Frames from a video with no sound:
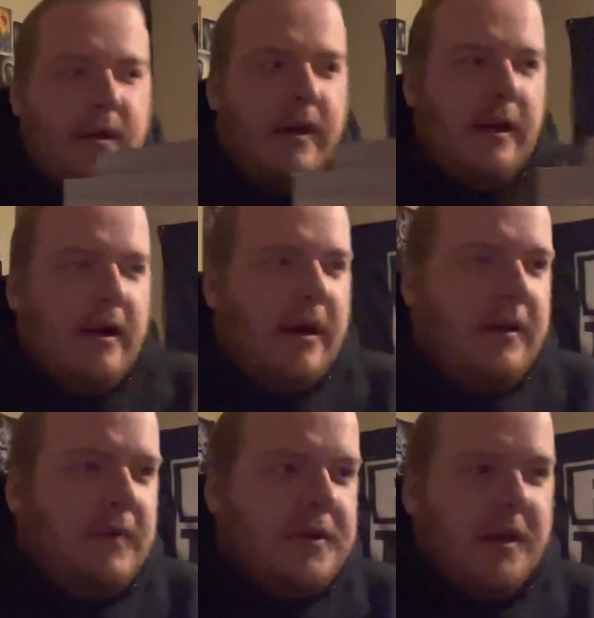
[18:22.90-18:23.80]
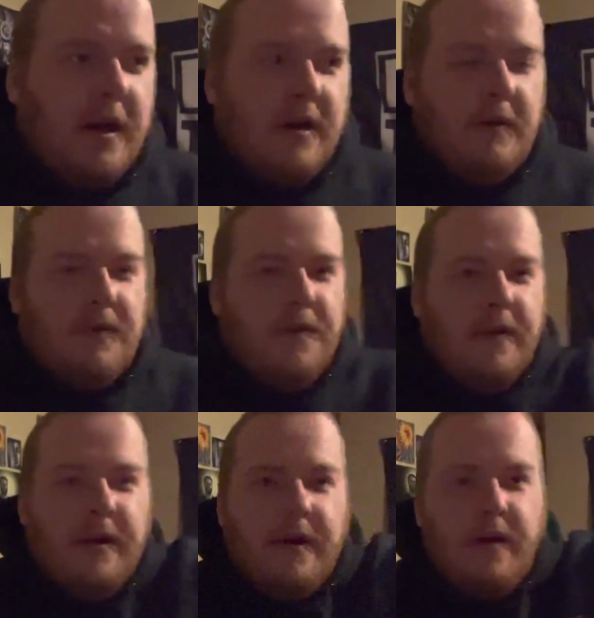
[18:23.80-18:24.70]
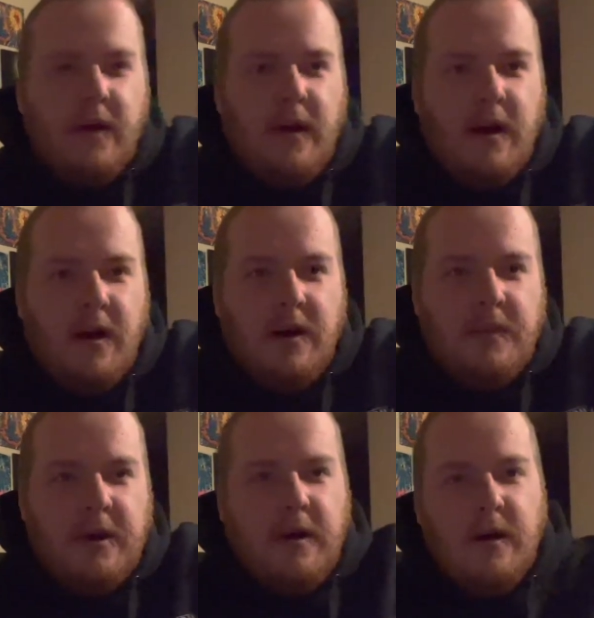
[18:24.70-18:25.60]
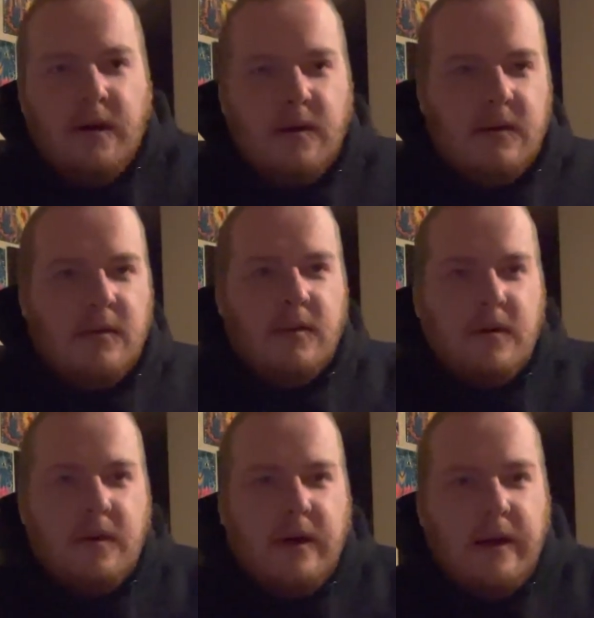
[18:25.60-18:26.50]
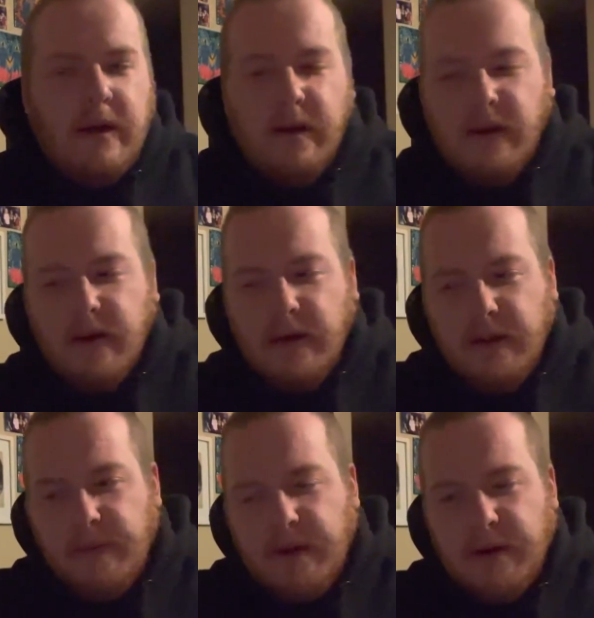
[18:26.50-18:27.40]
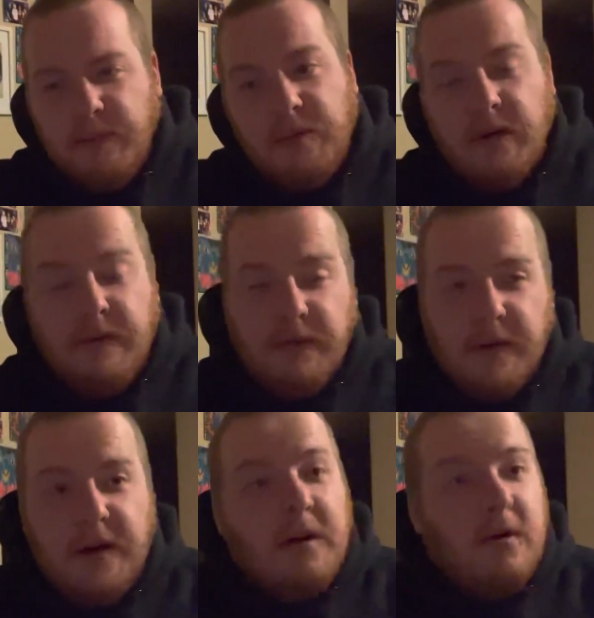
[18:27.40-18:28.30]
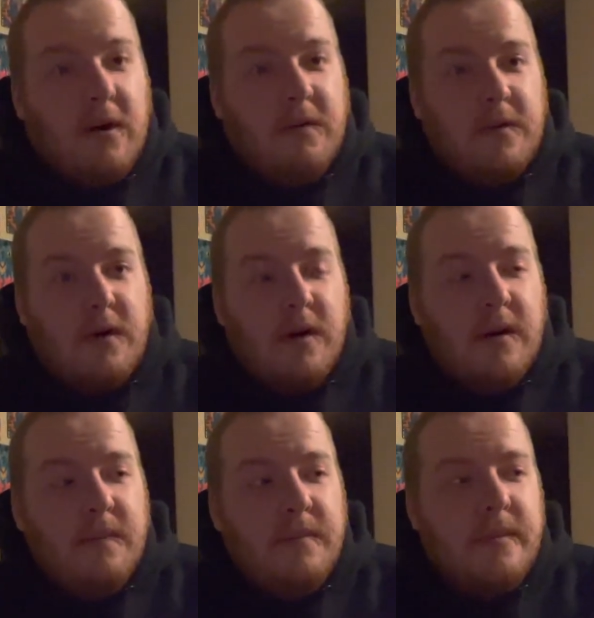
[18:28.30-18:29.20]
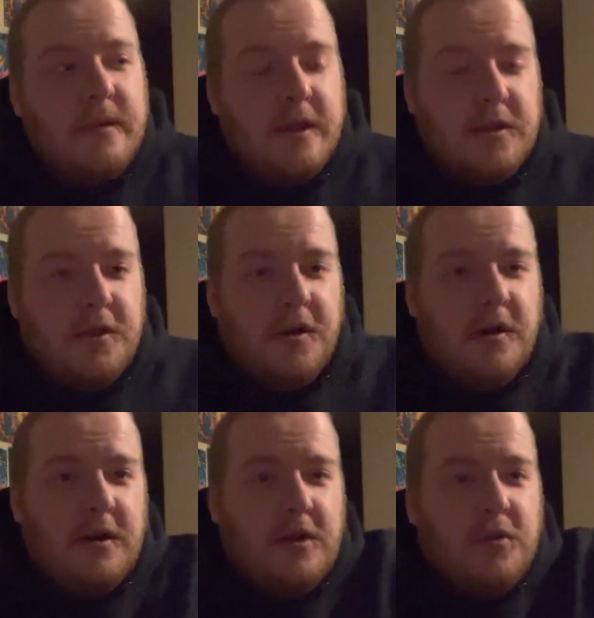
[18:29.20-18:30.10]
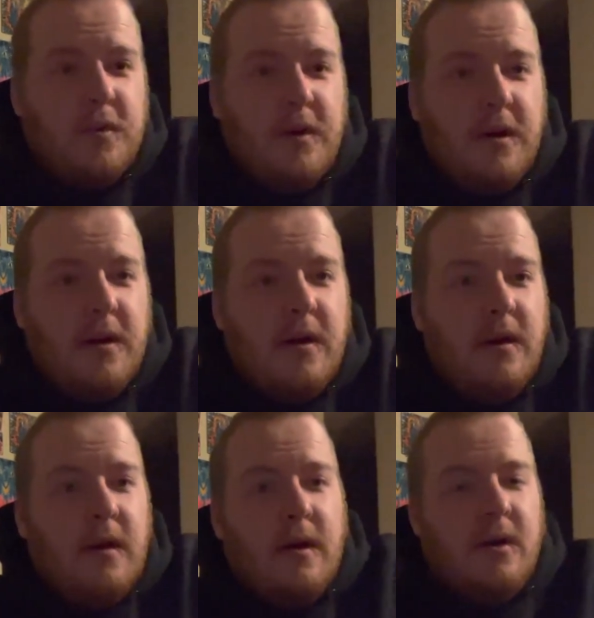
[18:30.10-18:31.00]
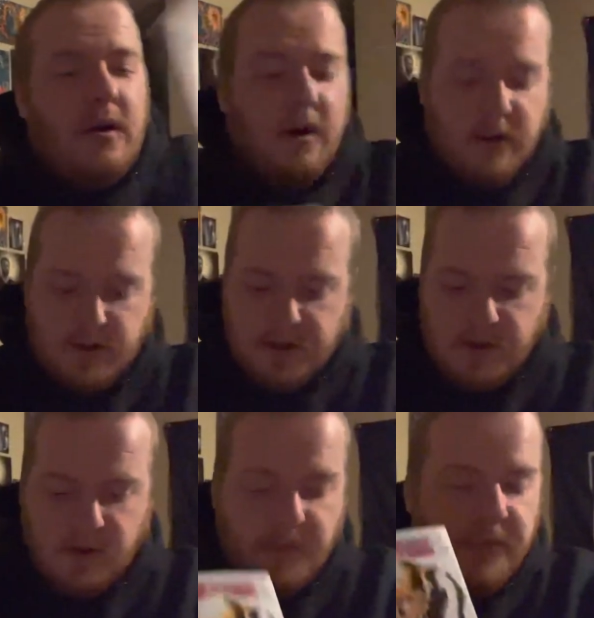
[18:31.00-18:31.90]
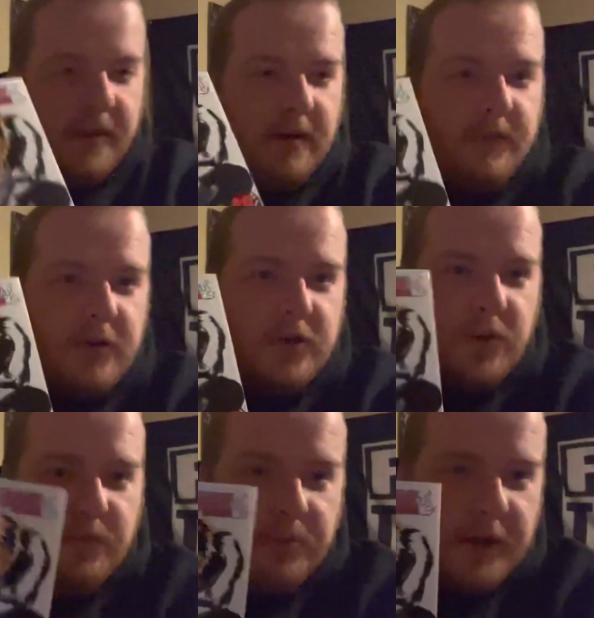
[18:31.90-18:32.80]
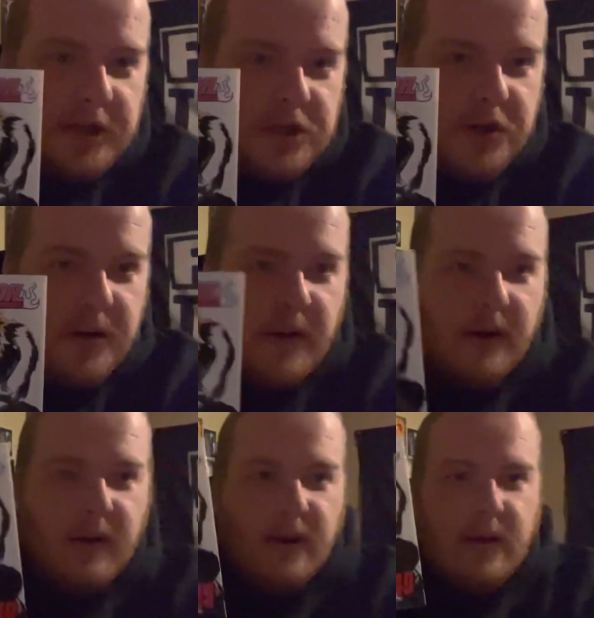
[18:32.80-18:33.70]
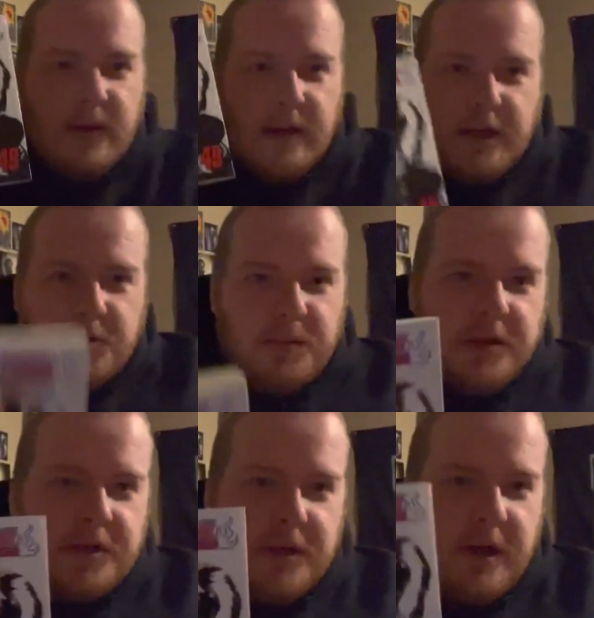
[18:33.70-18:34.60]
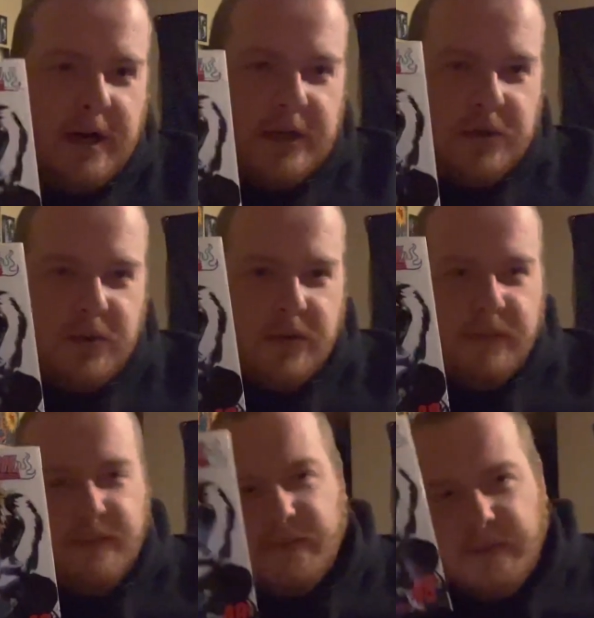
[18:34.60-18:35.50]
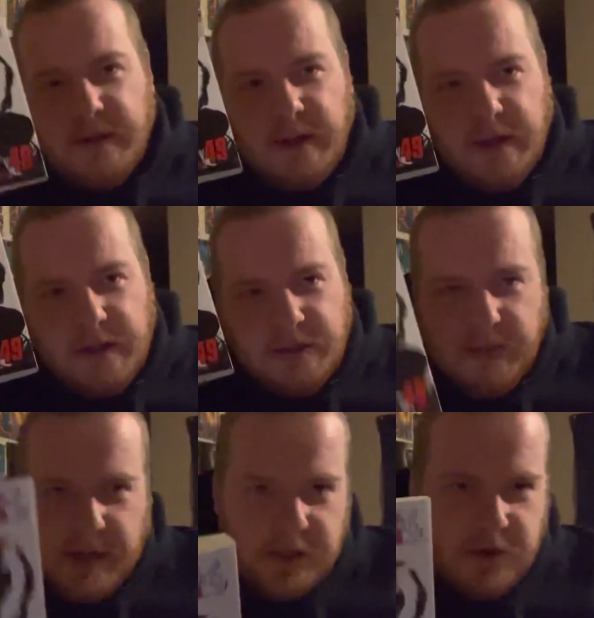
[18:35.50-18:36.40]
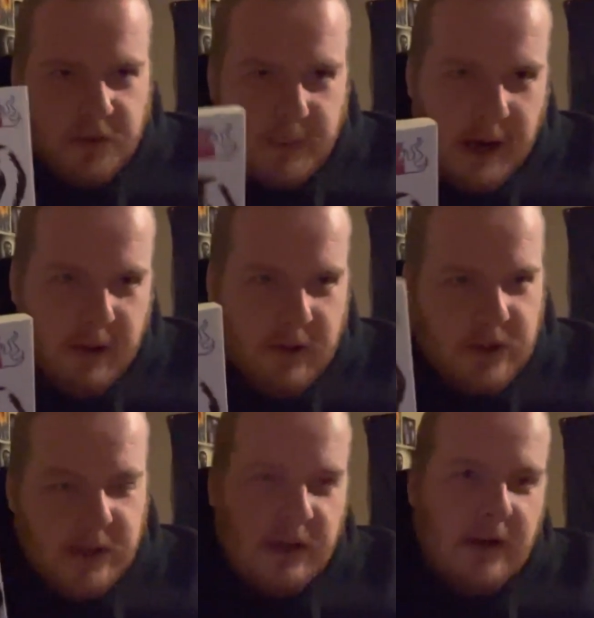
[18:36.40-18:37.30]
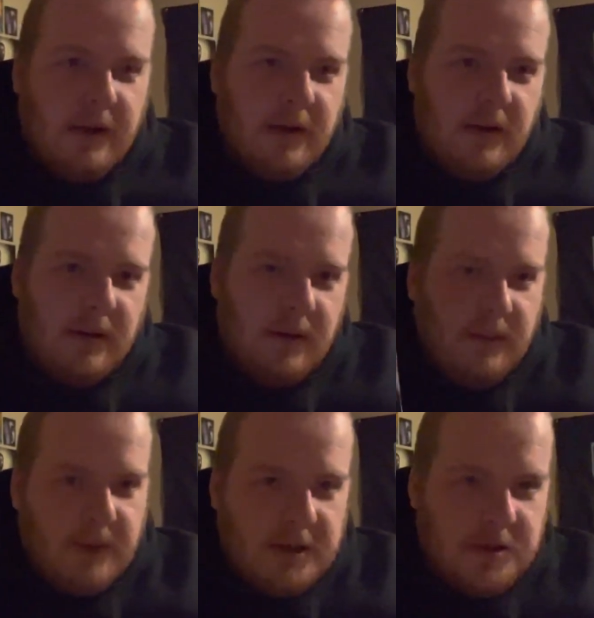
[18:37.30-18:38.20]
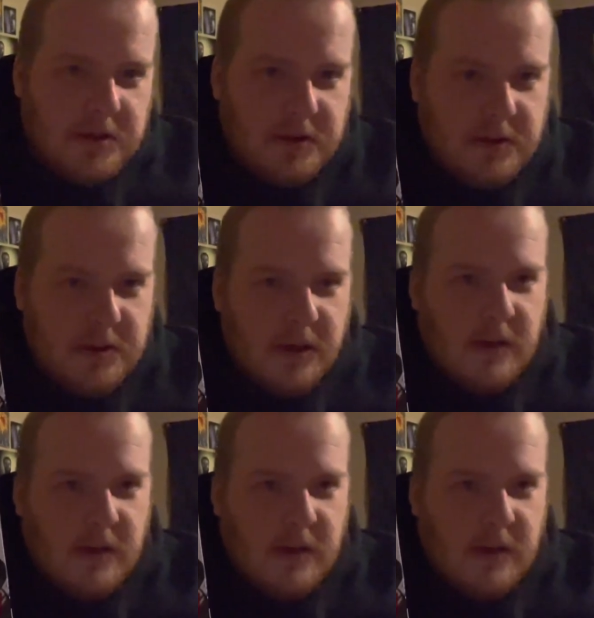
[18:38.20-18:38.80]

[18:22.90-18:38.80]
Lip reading: and I have a stack of anime that I'm gonna briefly go over, touching on each one. Okay, so first one, Bleach, takes place in a high school. He gains magical powers. He meets his,